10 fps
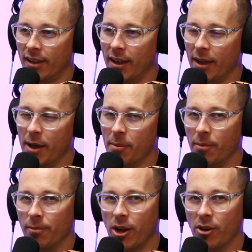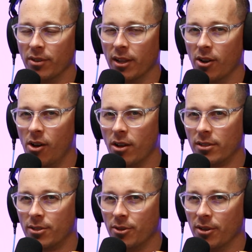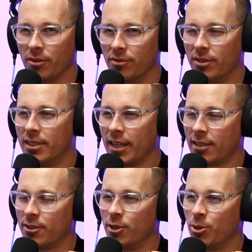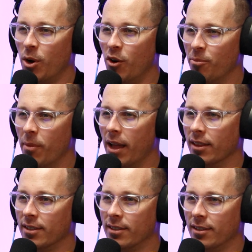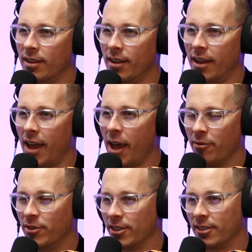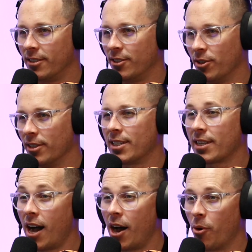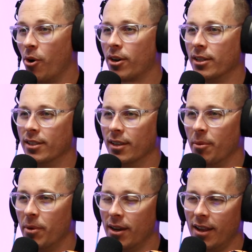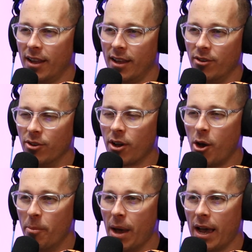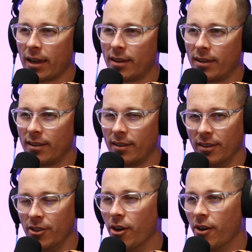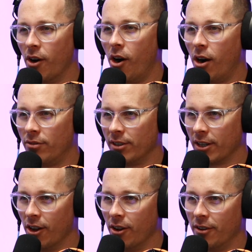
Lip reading: over the last sort of 6 to 12 months have just sort of skyrocketed. I mean, you go back a year and a half ago,